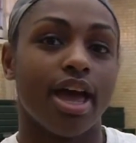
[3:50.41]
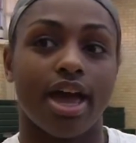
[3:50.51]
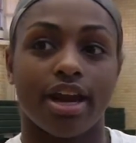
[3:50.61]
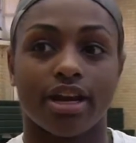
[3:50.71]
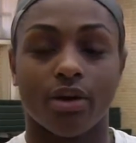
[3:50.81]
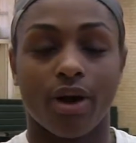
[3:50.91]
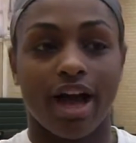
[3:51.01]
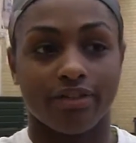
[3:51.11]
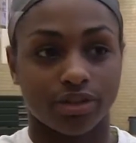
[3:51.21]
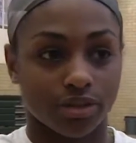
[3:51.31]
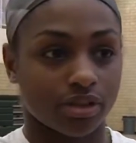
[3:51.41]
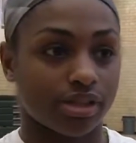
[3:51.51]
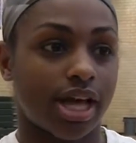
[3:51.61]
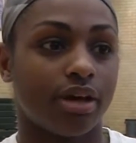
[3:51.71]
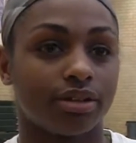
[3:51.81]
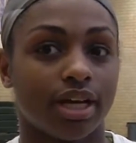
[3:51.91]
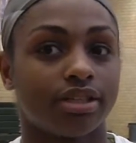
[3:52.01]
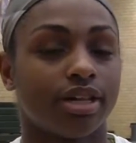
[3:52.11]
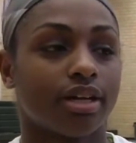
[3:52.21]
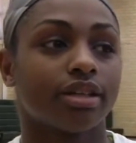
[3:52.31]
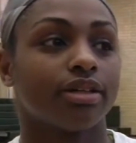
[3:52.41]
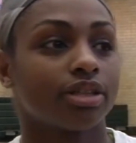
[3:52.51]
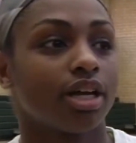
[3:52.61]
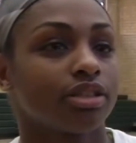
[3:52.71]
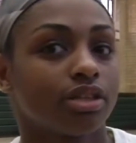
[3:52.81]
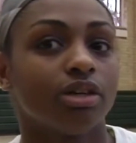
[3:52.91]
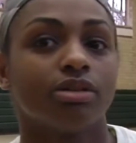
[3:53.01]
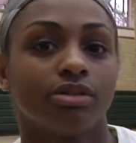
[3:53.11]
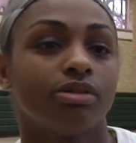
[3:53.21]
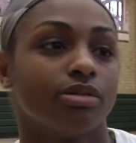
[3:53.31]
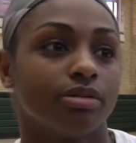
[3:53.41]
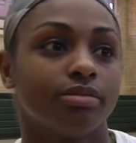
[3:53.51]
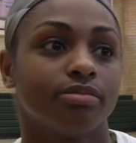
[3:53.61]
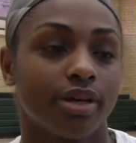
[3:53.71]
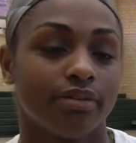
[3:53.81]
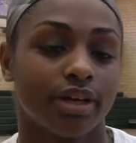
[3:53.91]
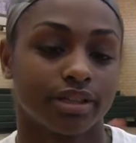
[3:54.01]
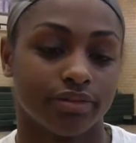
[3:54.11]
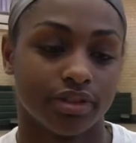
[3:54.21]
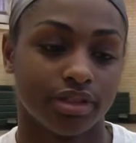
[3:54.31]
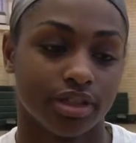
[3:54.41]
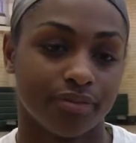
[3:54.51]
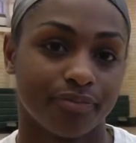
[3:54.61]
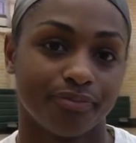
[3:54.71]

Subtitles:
and I know I have shooters on the outside to knock down shots, so we'll be effective this year.